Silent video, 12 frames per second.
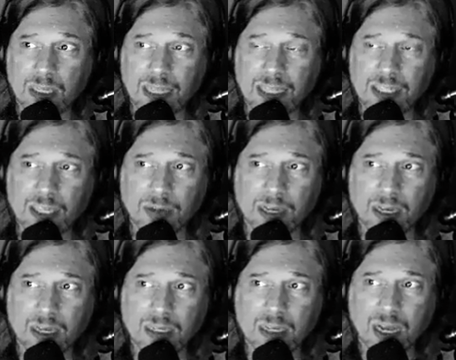That's going
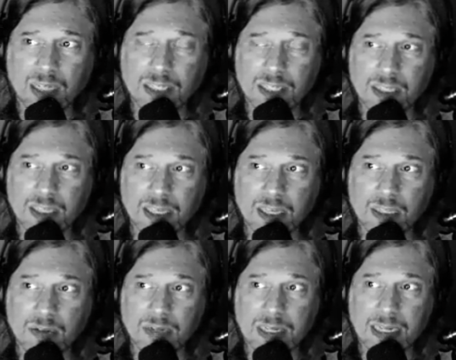on constantly,
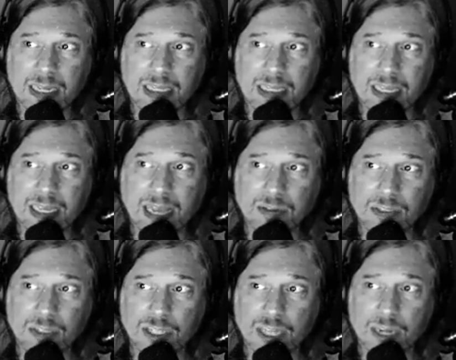including in the
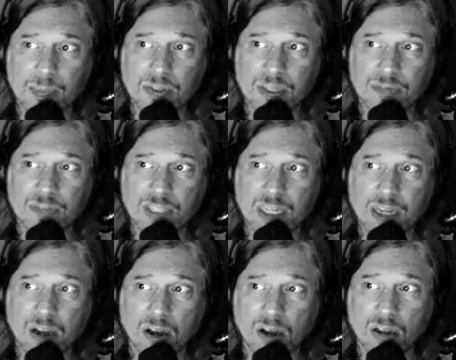council chambers of City
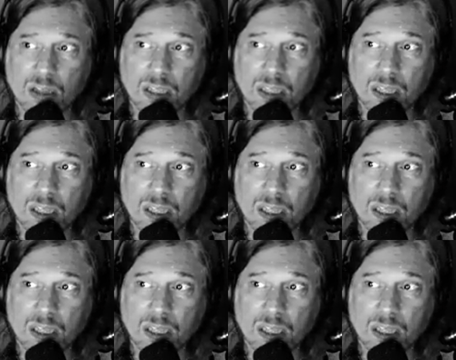Hall